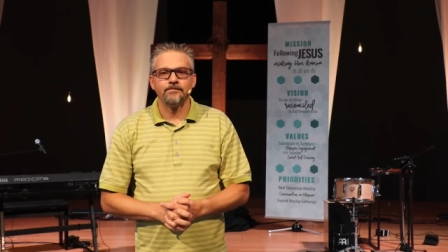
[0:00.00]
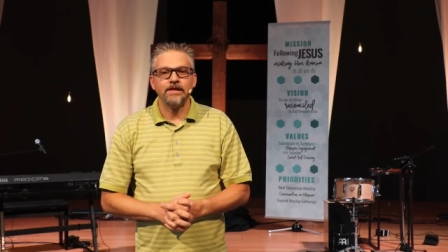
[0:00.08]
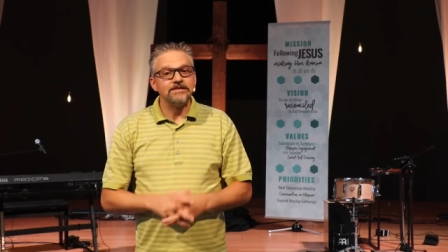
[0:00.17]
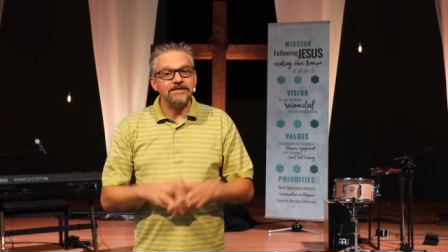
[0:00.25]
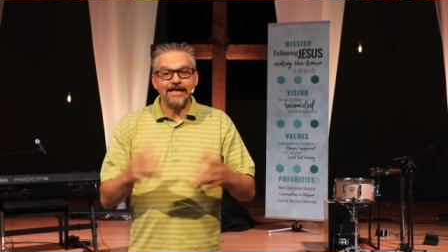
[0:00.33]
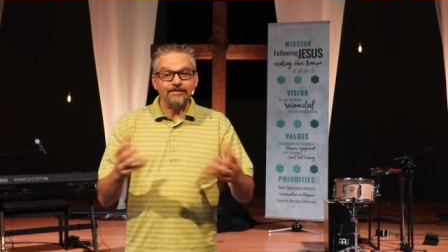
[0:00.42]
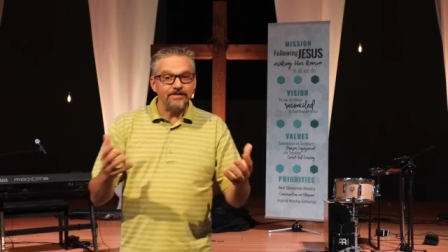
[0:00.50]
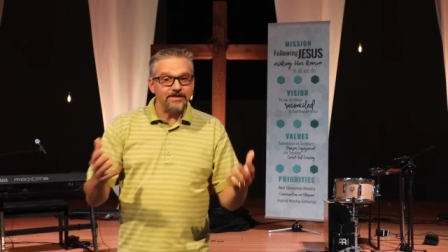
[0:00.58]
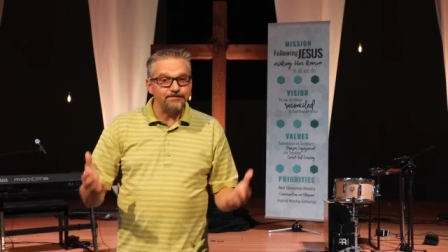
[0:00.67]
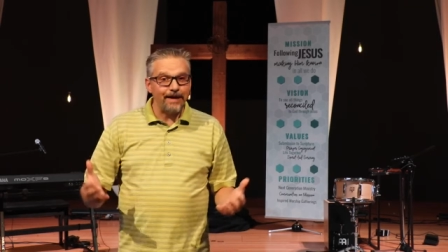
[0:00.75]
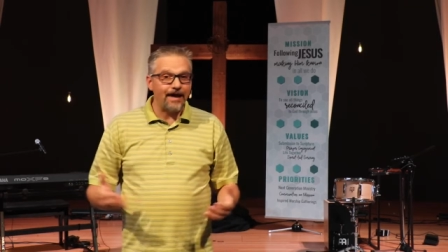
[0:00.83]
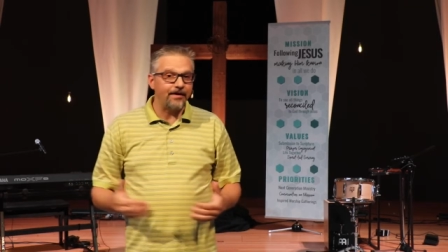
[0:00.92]
See, given this
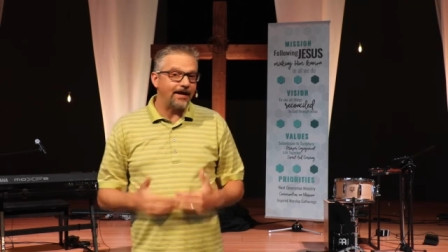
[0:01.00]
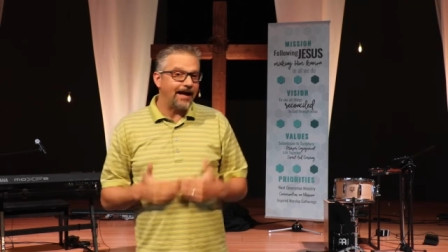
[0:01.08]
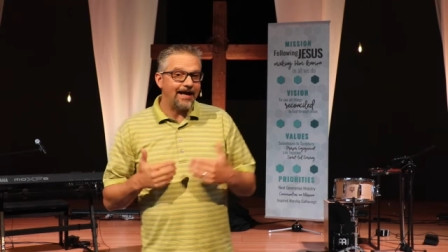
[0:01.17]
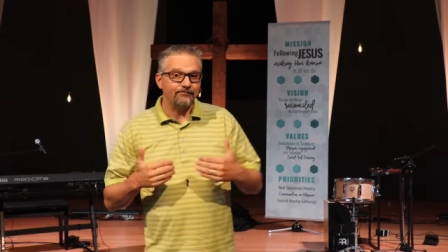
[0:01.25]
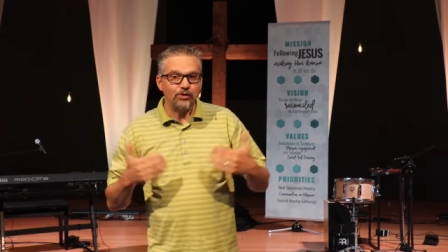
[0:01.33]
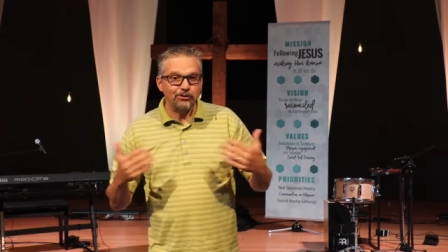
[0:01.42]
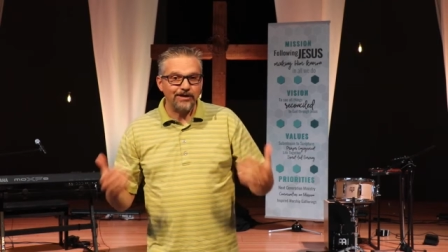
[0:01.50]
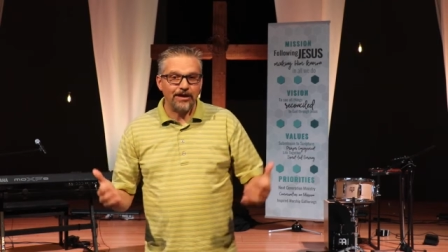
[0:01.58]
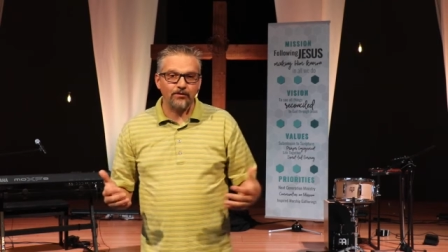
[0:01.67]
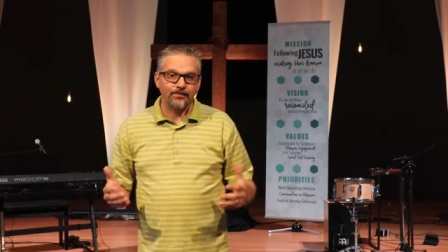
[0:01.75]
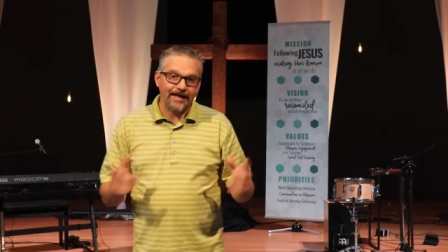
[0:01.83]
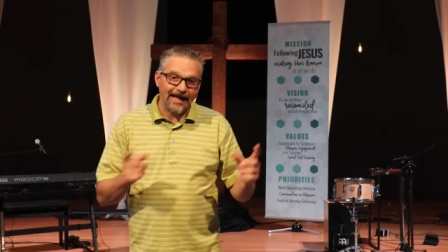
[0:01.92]
pattern, I have no
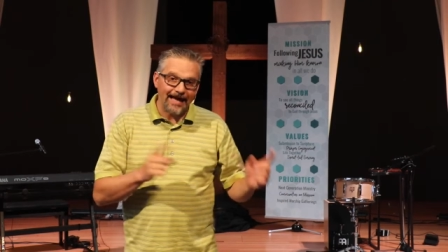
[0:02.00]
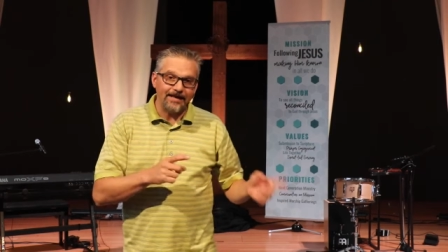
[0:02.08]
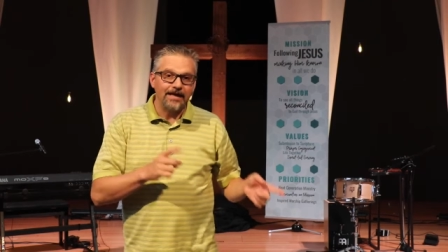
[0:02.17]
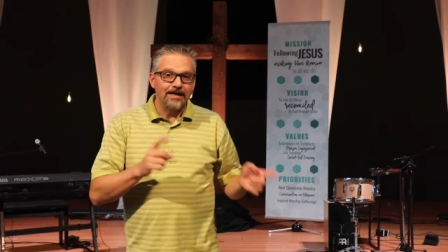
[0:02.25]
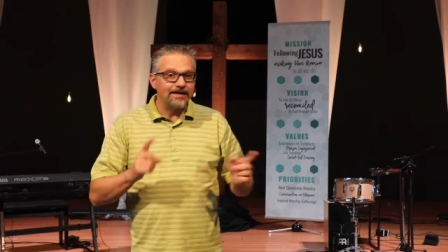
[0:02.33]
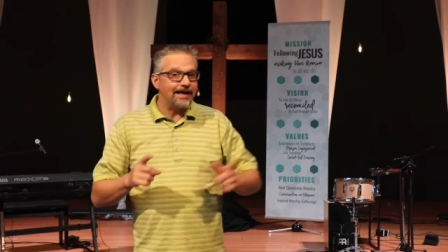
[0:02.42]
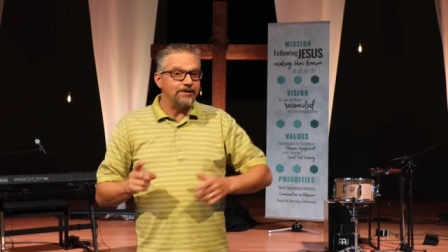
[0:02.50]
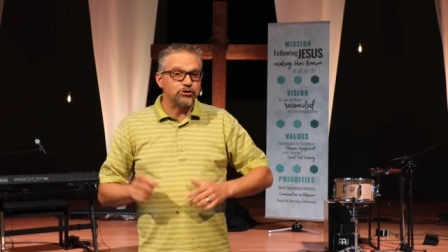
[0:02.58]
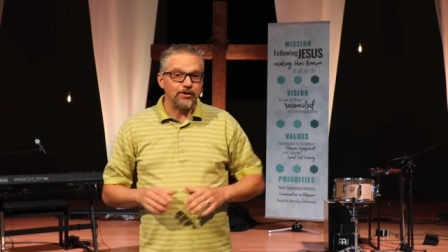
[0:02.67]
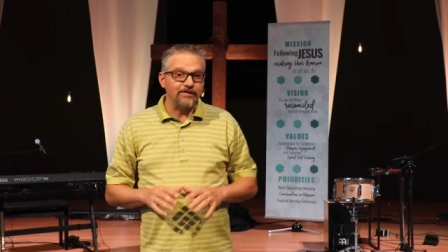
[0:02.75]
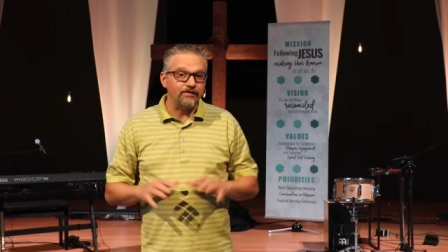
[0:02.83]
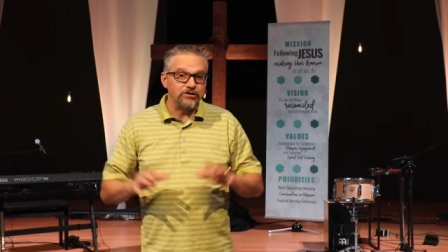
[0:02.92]
doubt that had
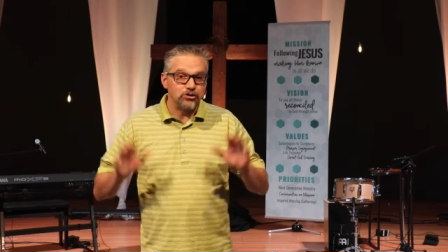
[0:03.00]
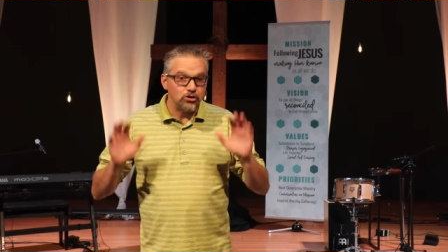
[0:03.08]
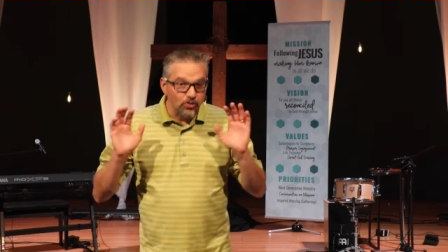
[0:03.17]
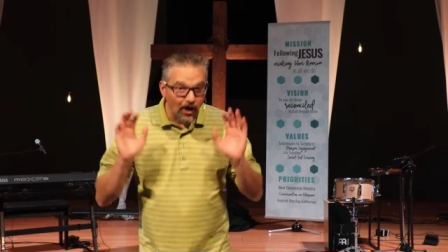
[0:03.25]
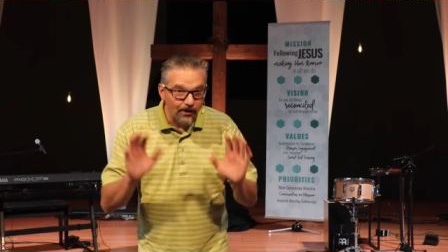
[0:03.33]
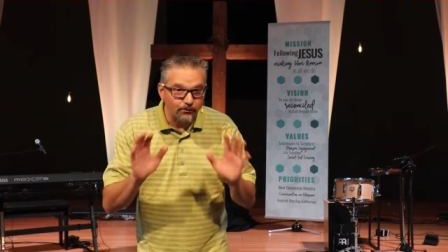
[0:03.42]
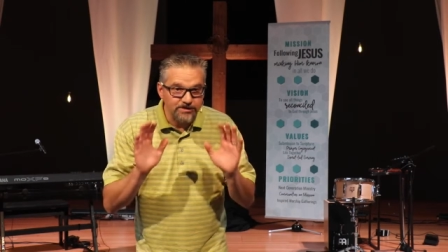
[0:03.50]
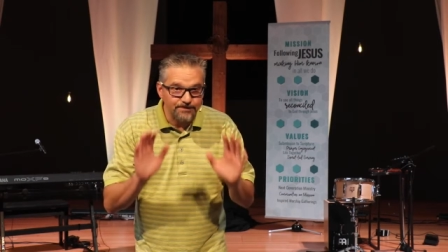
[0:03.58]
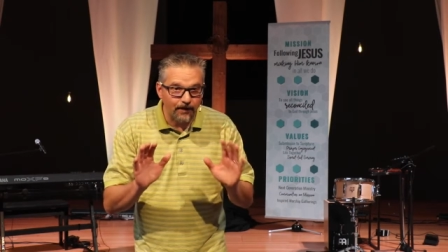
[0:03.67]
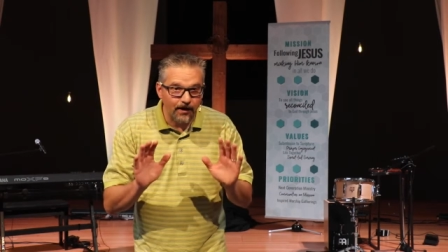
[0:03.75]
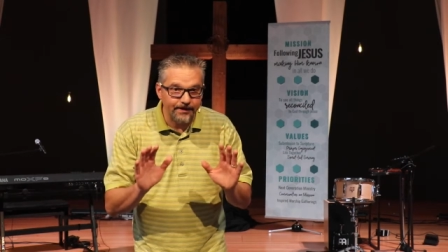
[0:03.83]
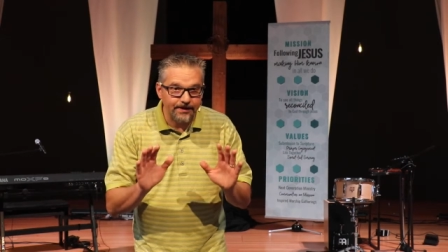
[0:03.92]
Diotrephes not
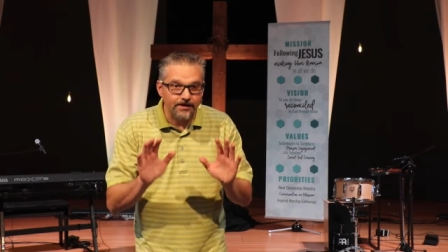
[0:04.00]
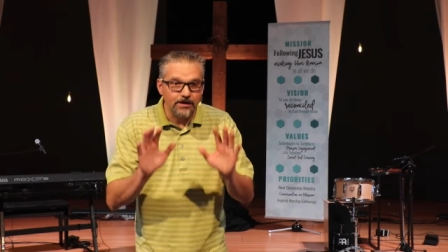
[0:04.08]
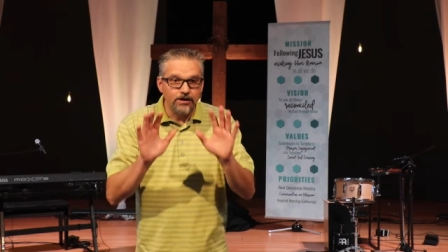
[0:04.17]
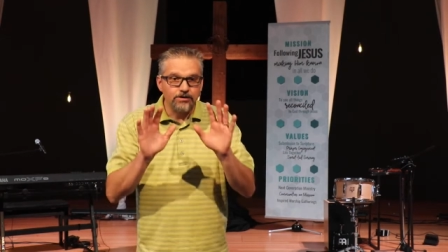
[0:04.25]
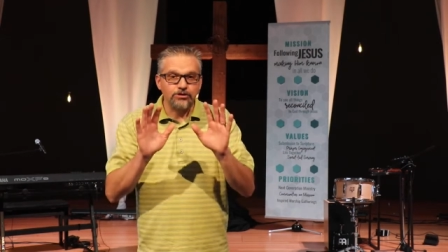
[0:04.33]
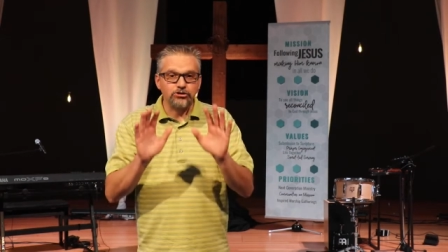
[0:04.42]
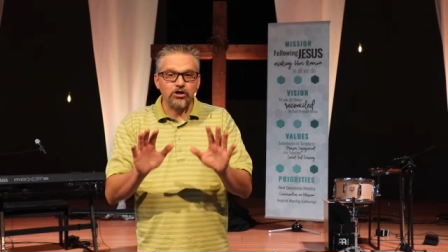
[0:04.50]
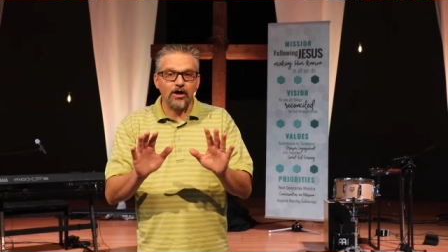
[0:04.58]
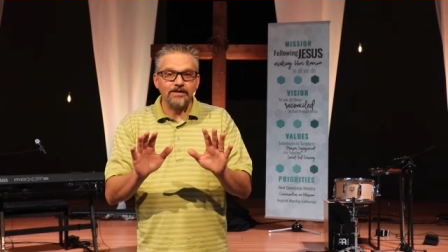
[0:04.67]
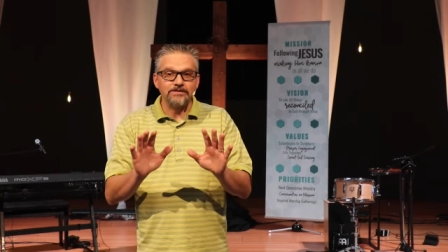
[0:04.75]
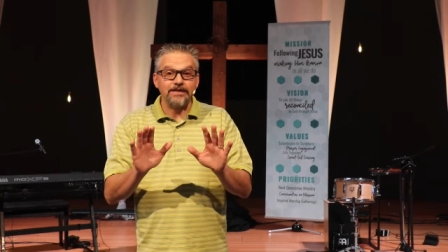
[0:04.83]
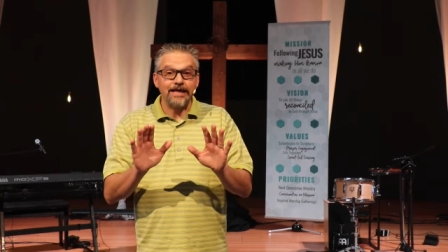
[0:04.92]
responded to
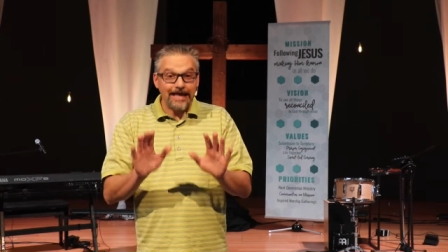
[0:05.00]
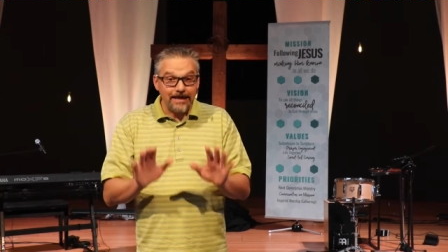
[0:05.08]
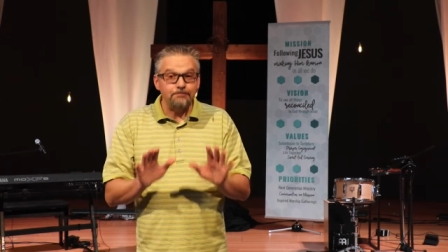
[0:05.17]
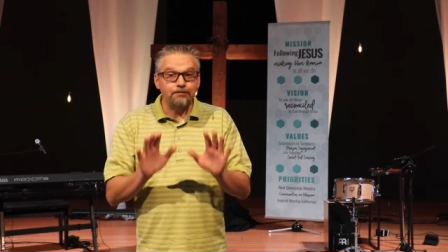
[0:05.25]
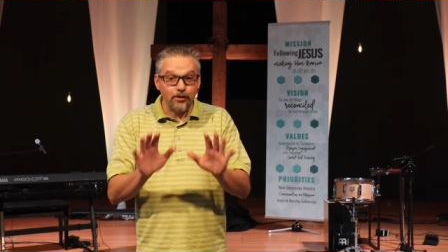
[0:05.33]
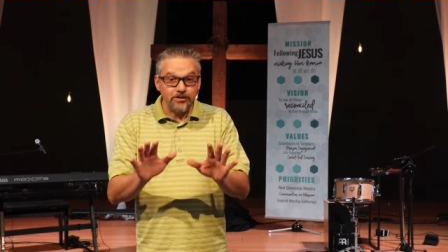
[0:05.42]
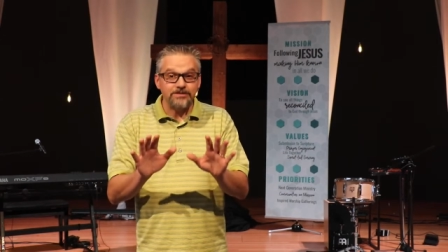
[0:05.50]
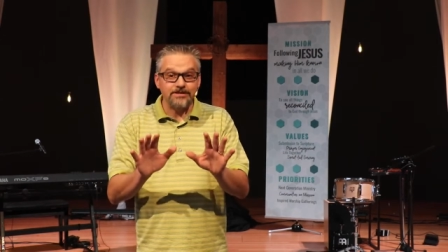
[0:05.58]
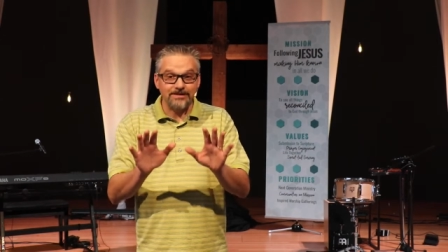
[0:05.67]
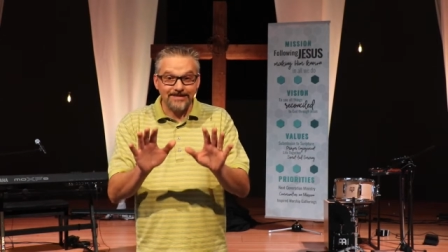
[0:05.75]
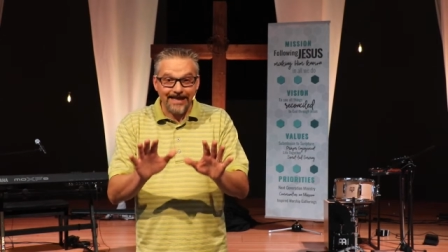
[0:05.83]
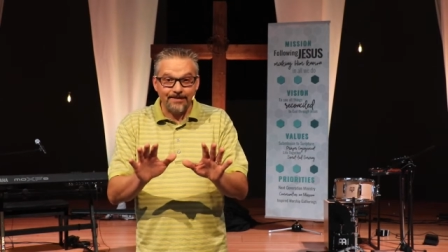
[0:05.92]
John's in person
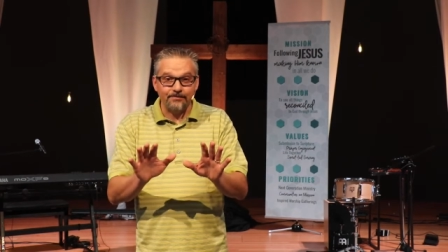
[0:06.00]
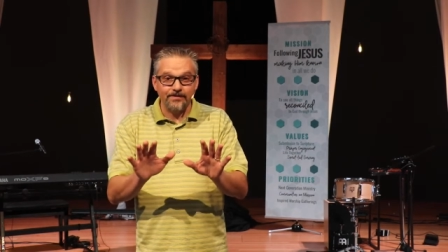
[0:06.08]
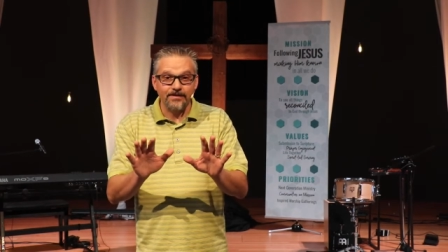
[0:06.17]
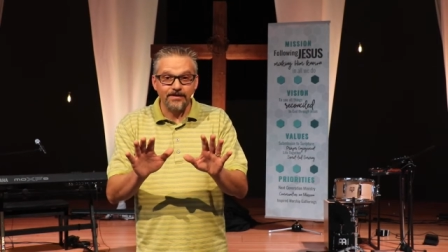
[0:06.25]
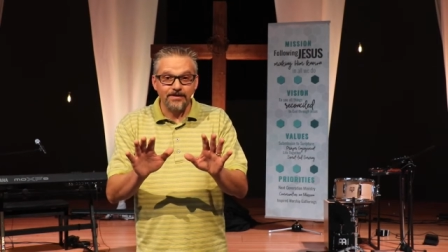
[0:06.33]
attempt